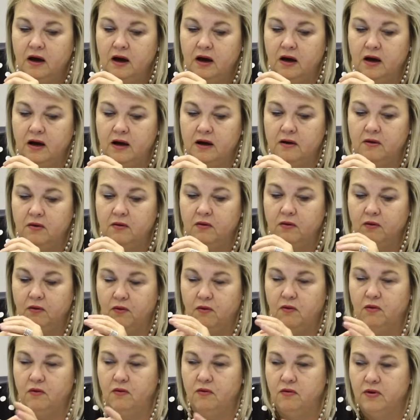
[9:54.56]

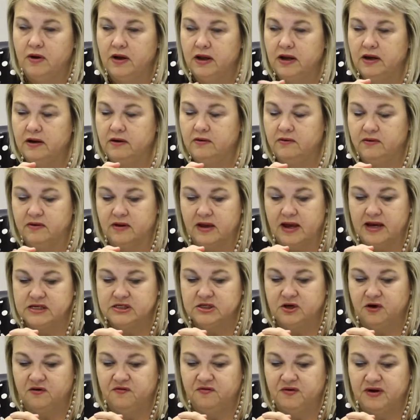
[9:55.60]
or in
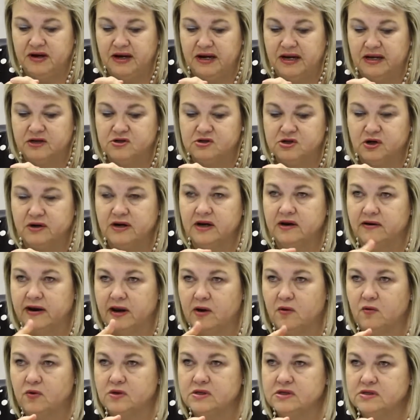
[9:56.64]
case of an electronic
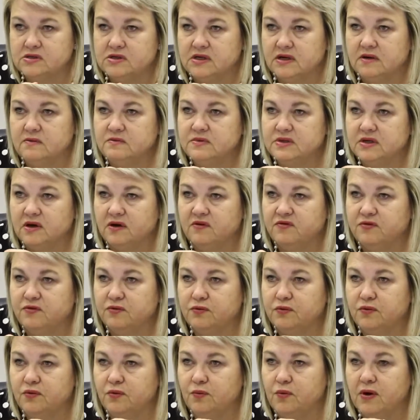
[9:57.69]
record in terms of
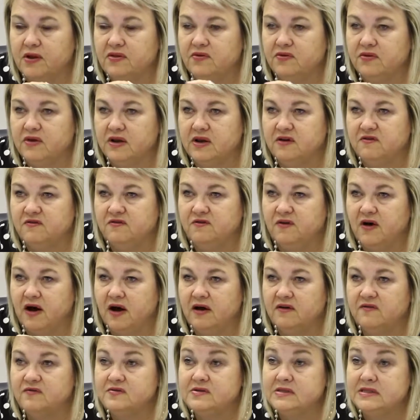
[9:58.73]
Rule
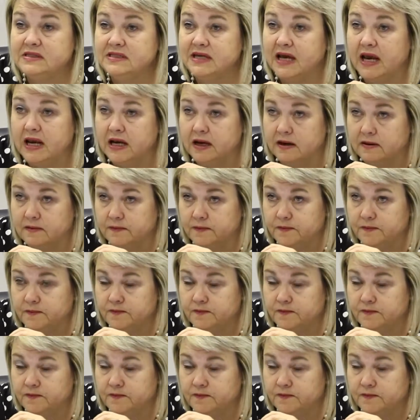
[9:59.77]
135.10